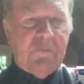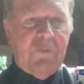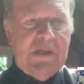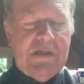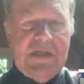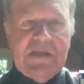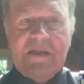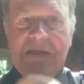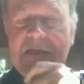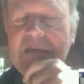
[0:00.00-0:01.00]
we did
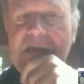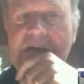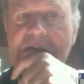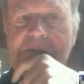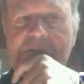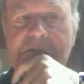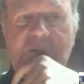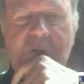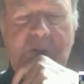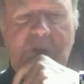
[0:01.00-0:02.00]

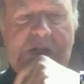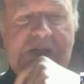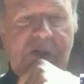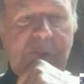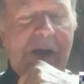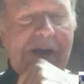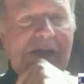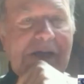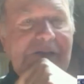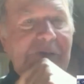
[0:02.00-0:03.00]
the
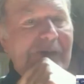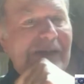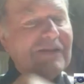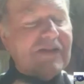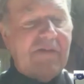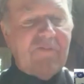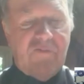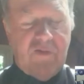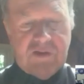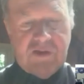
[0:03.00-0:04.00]
product, and we did
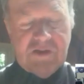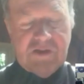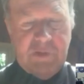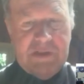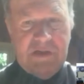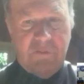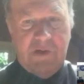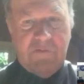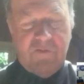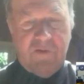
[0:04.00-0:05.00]
several versions. We did
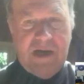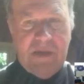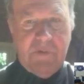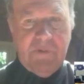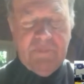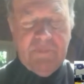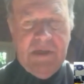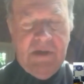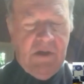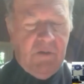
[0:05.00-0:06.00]
one for Apple,
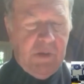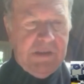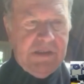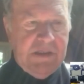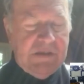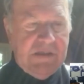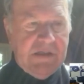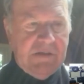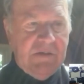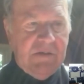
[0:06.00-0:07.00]
we did
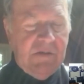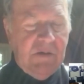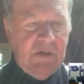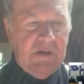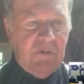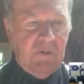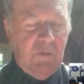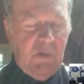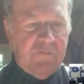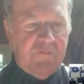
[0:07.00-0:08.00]

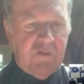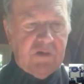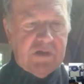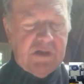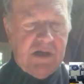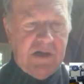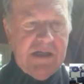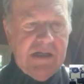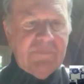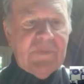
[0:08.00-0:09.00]
one for
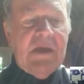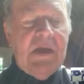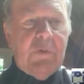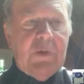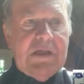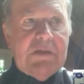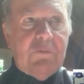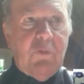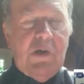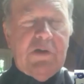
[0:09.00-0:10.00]
Atari, we
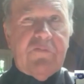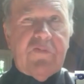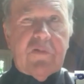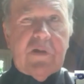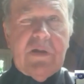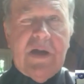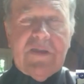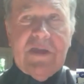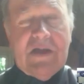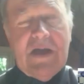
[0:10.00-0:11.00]
did one for
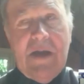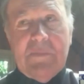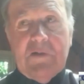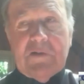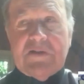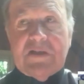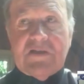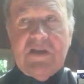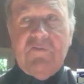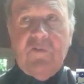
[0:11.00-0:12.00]
I think Commodore
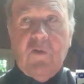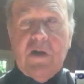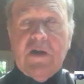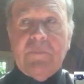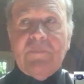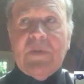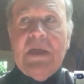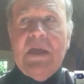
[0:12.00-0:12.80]
64,